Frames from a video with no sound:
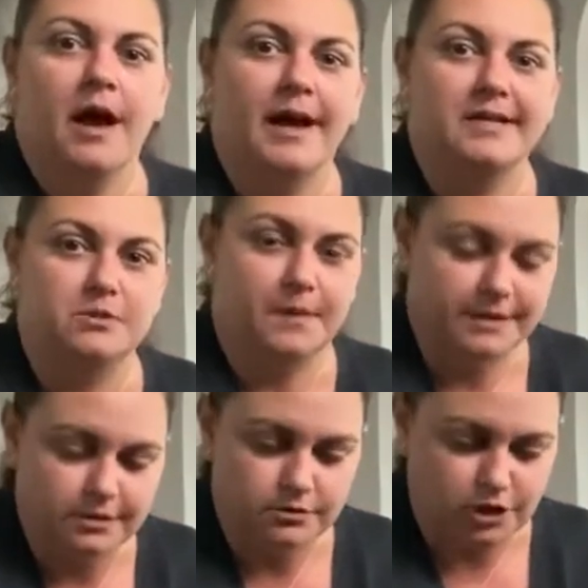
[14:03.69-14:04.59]
I just bought
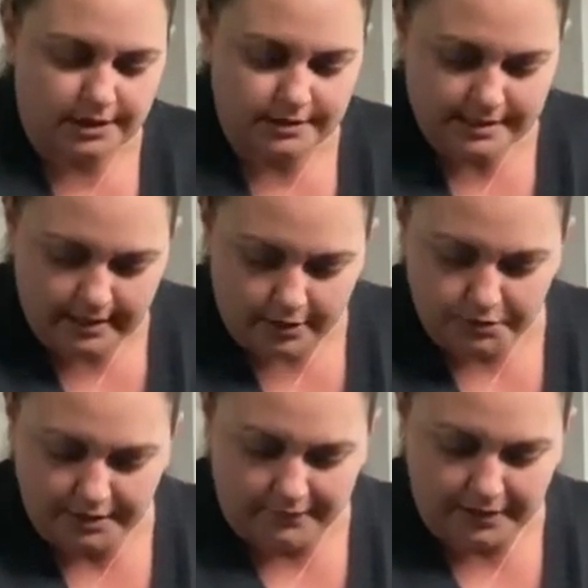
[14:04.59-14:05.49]
new jeans at Old
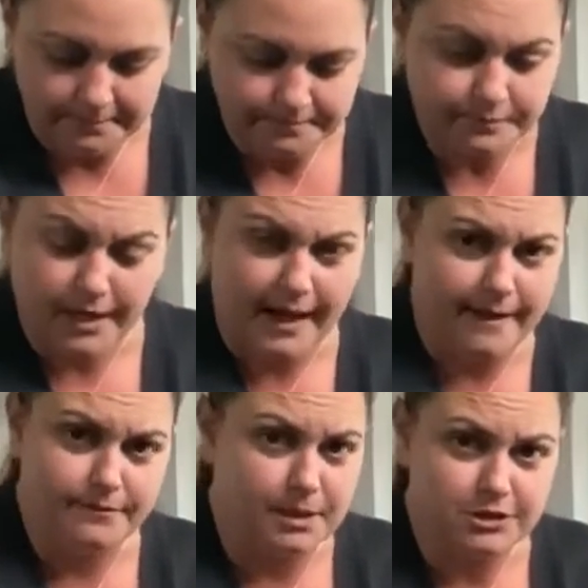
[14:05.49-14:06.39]
Navy. I
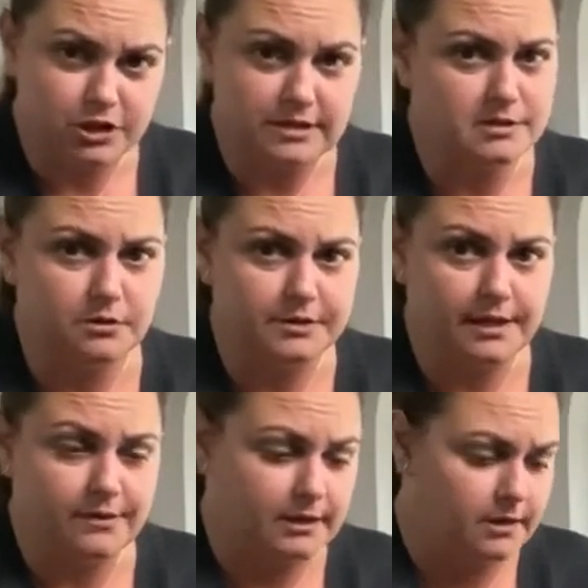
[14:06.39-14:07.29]
haven't bought jeans at Old
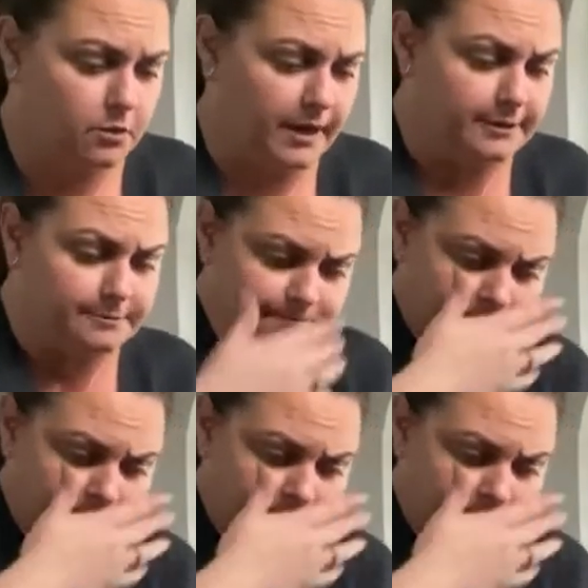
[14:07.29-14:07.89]
Navy in a while.